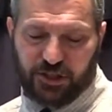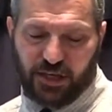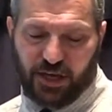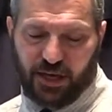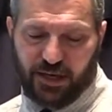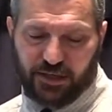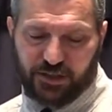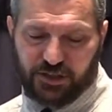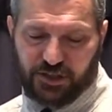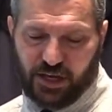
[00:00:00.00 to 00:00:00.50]

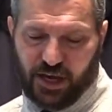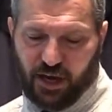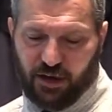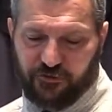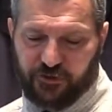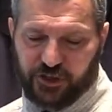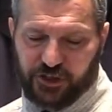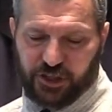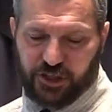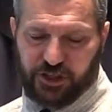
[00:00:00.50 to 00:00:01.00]

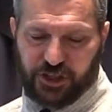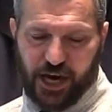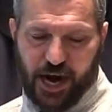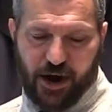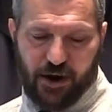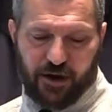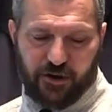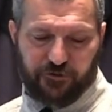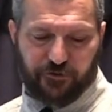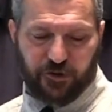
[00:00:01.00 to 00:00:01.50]
itself as a
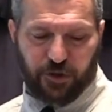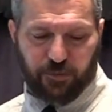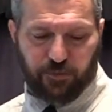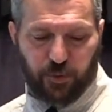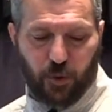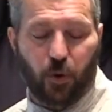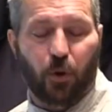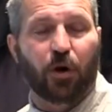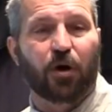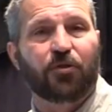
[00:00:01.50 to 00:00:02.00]
charity for the
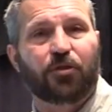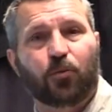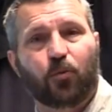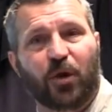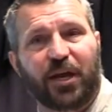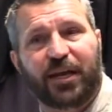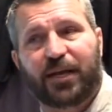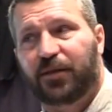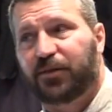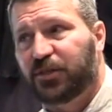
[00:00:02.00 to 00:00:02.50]
poor, the
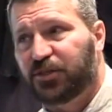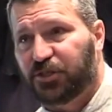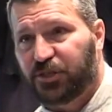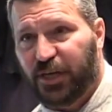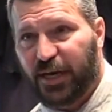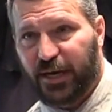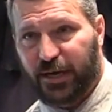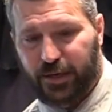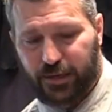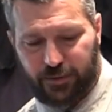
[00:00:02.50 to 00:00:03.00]
weak, and the
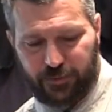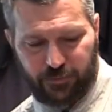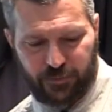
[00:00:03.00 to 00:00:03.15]
sick.